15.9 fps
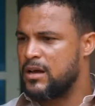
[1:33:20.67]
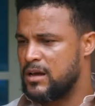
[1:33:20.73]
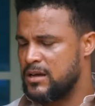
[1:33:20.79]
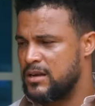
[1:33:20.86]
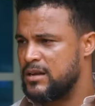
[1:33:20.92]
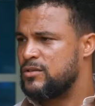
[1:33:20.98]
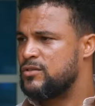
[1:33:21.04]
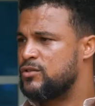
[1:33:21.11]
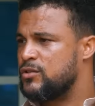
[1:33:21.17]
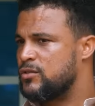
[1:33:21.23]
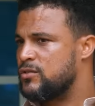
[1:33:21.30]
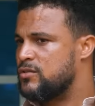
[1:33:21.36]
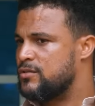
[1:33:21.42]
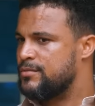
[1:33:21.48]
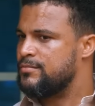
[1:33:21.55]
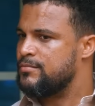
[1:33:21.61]
Agnes?
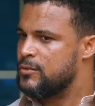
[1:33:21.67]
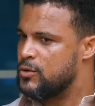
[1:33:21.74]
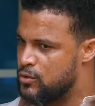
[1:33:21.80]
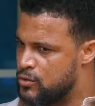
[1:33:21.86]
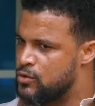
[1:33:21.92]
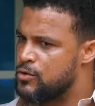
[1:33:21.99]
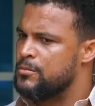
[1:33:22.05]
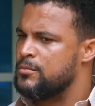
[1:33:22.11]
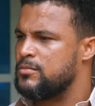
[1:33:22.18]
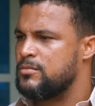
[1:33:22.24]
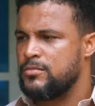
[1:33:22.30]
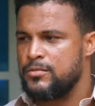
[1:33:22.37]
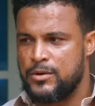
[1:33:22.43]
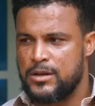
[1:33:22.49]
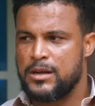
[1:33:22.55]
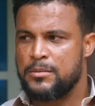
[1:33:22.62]
Just go
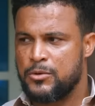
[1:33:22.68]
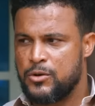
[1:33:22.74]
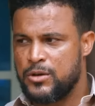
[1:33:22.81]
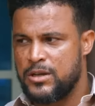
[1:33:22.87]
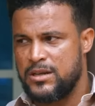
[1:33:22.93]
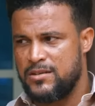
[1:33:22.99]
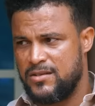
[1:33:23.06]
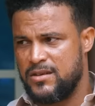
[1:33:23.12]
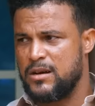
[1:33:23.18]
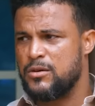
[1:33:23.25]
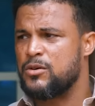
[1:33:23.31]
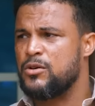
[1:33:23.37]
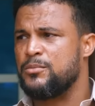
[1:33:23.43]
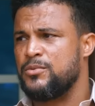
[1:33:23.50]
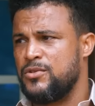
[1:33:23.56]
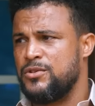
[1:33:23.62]
home. When I'm done eating, I'll
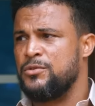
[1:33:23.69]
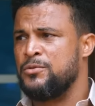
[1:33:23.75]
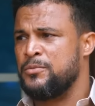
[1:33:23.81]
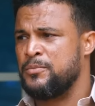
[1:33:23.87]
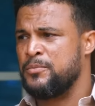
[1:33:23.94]
come see you.